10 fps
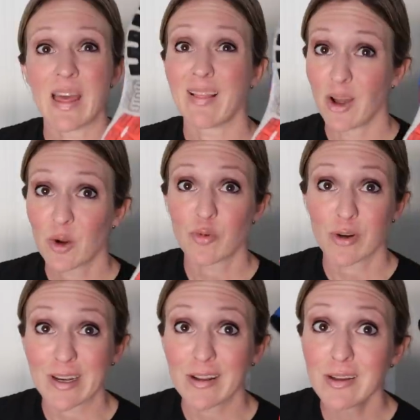They look
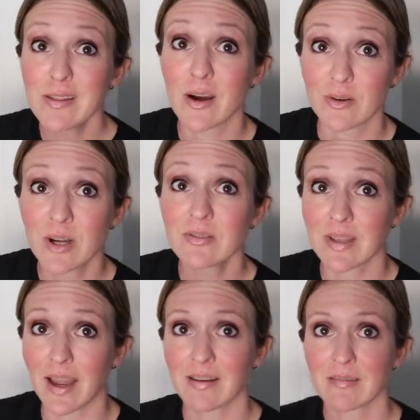pretty good though, don't
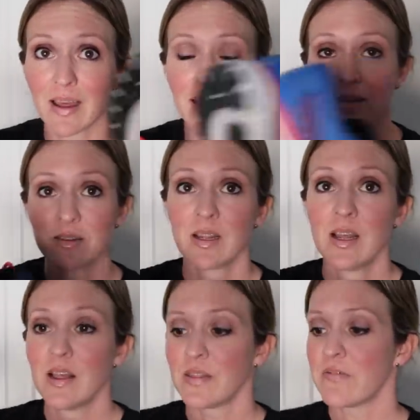they? Like,
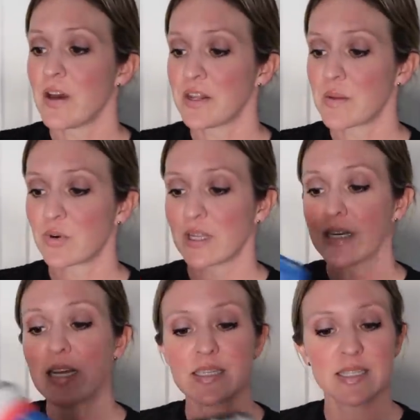they've held up really
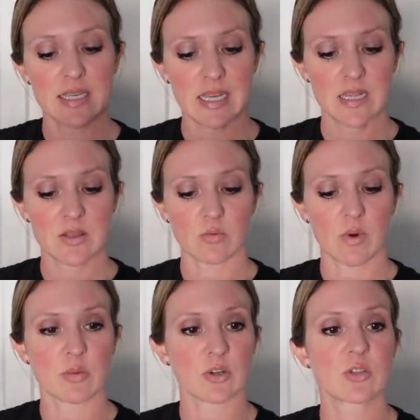nicely. The
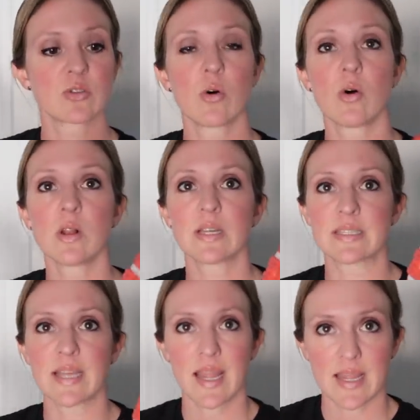rubber sole
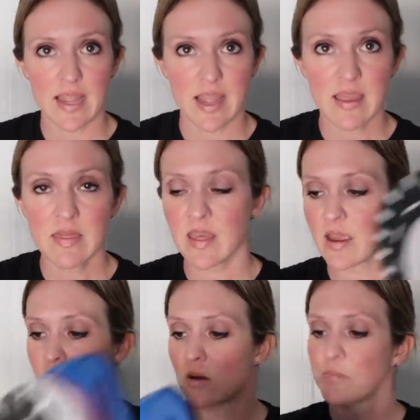is hanging in
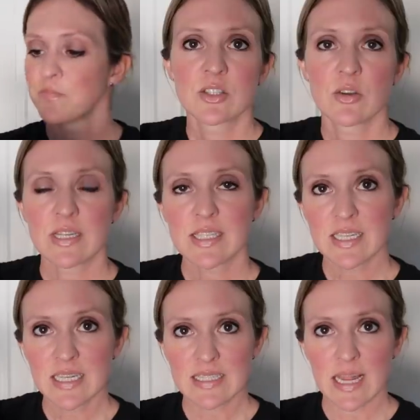there. So this is
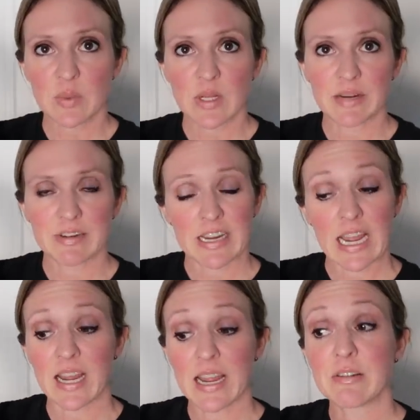an example of I
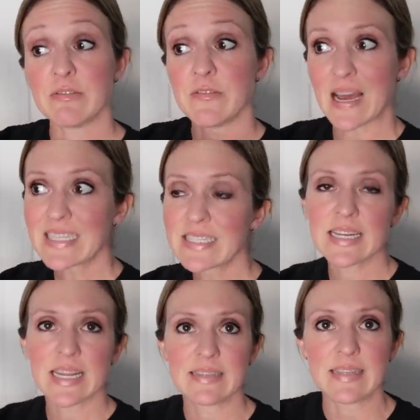have
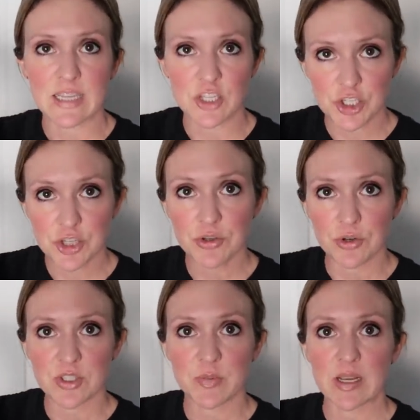invested in these
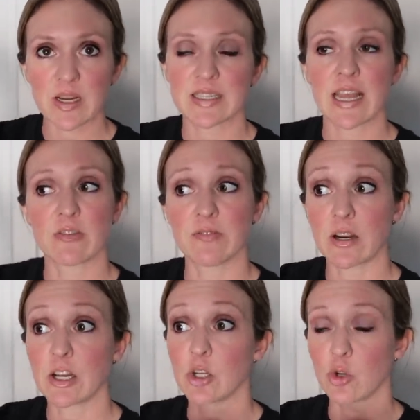shoes because they are
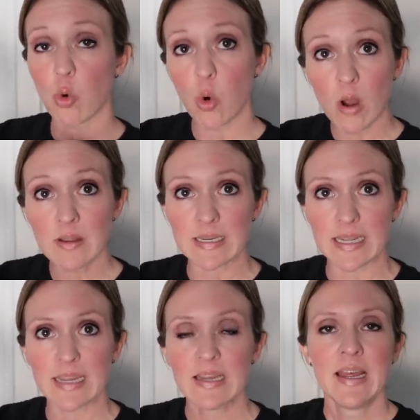very good
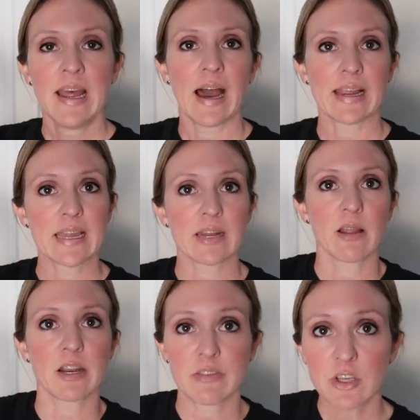quality. I can get a
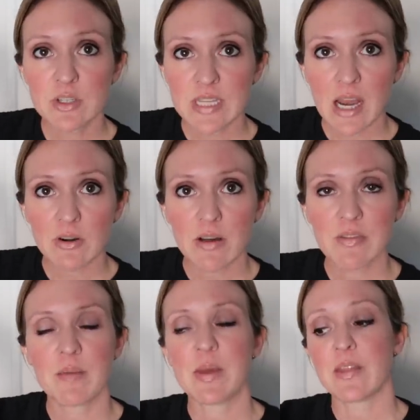lot of use out of
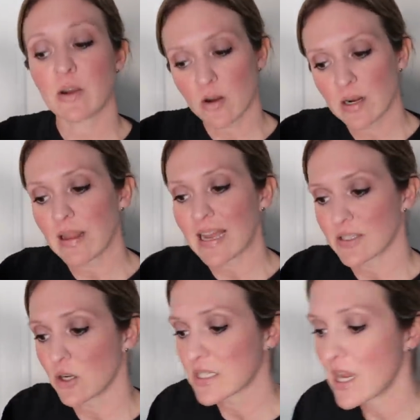them and they're gonna last
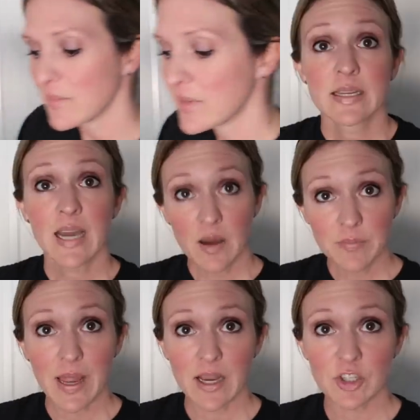a long time.
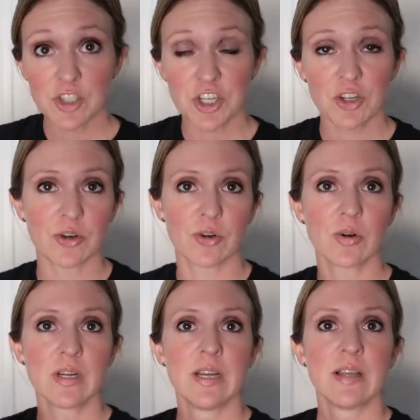Compared
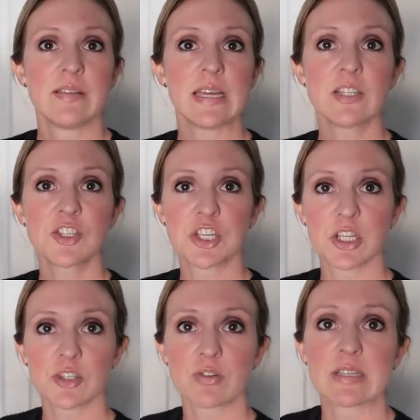to these
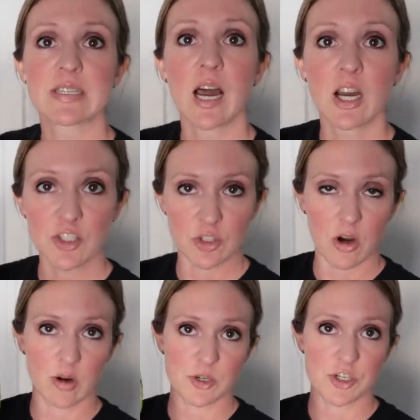children's Under
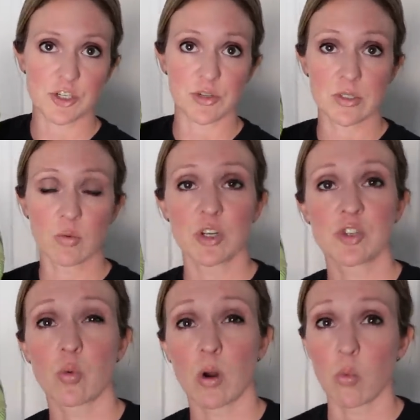Armour shoes,
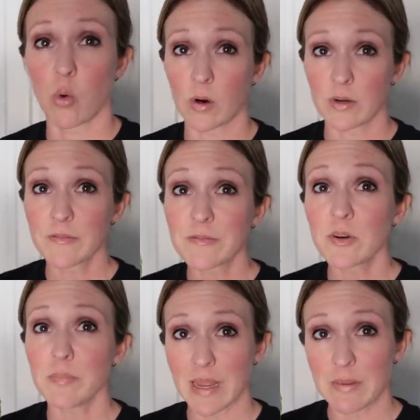which were worn
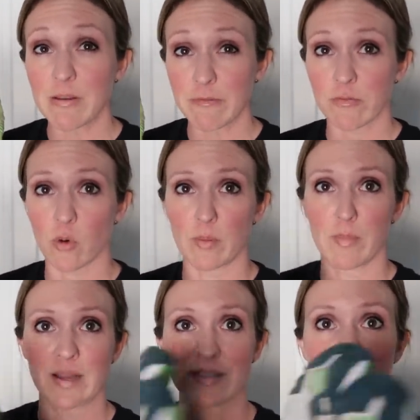for maybe 4
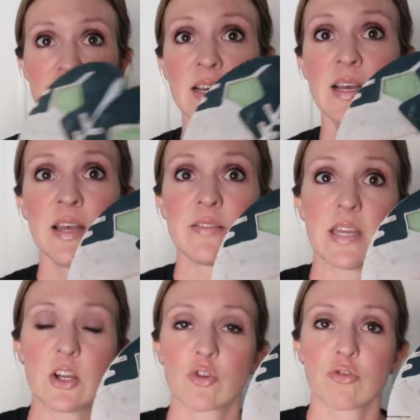months.
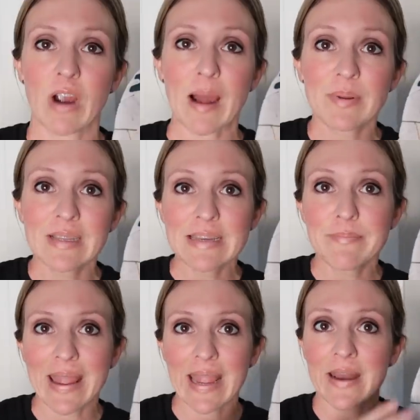The crappily
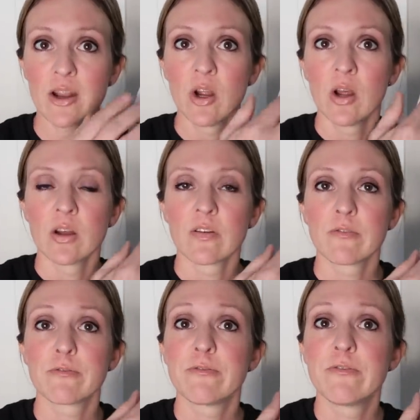made
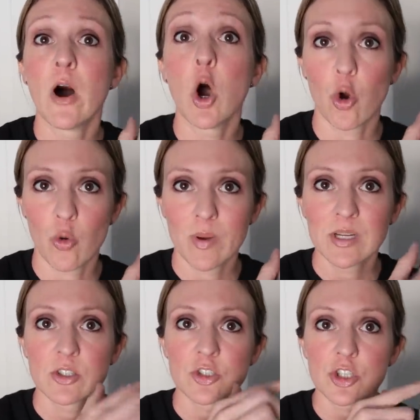
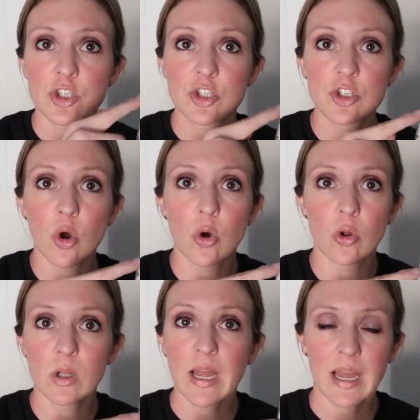foam
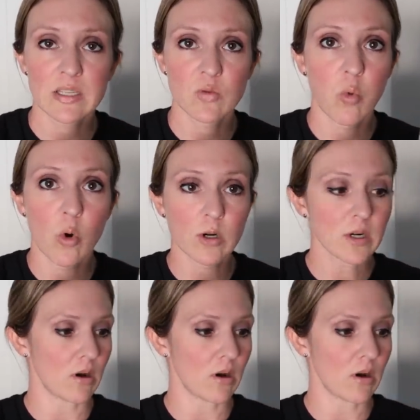sole has worn